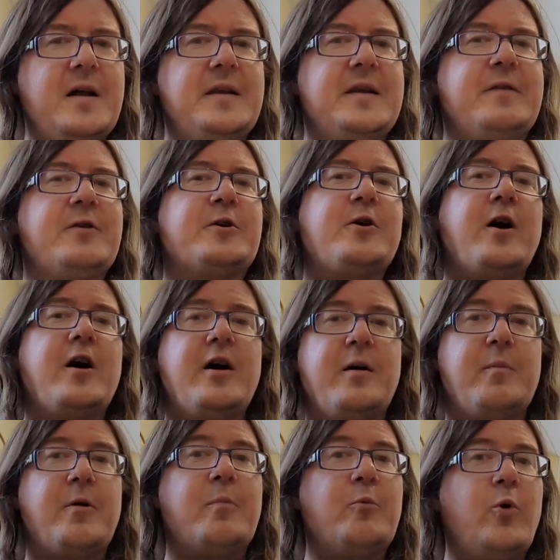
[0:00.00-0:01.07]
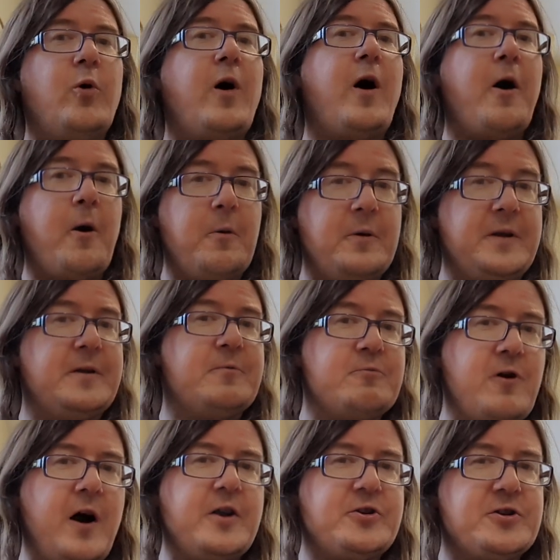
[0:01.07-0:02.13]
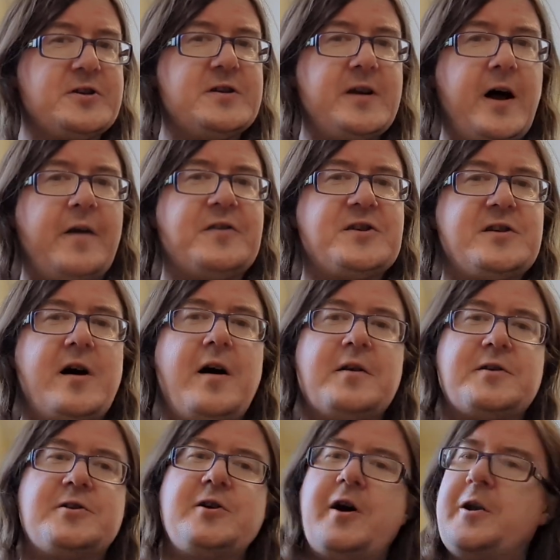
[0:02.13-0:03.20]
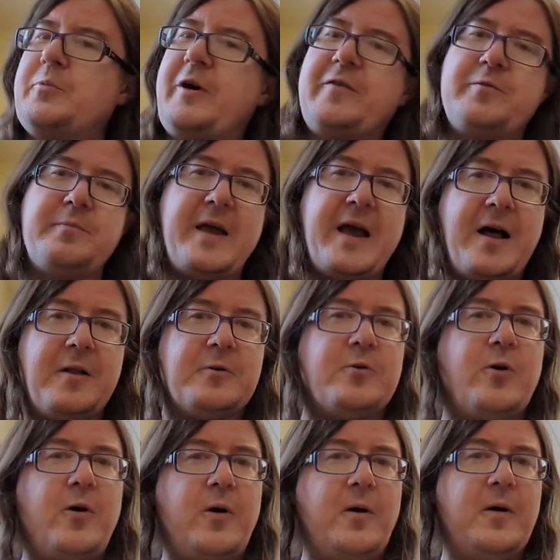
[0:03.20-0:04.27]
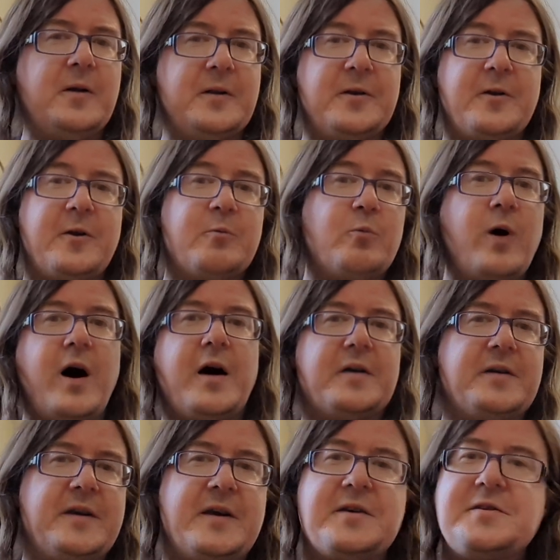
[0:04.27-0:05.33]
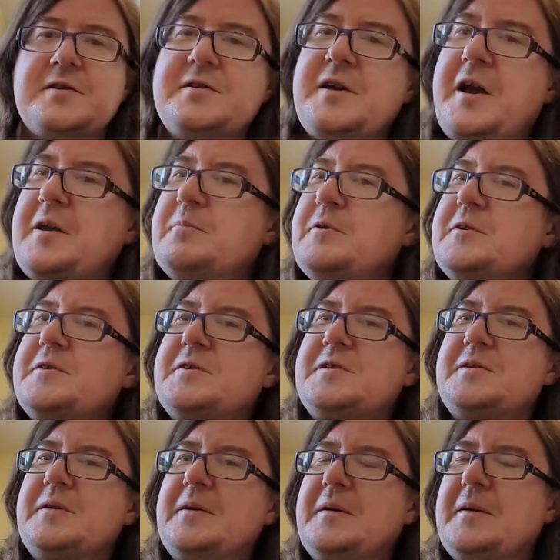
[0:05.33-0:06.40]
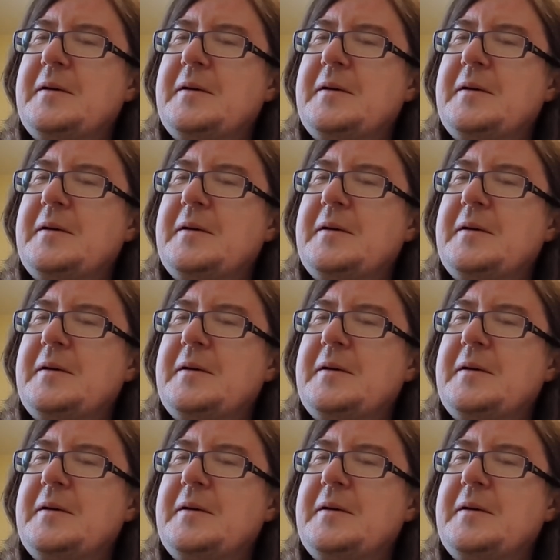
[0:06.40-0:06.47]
live a more holy and righteous lifestyle, to turn away from alcohol and worldly entertainments.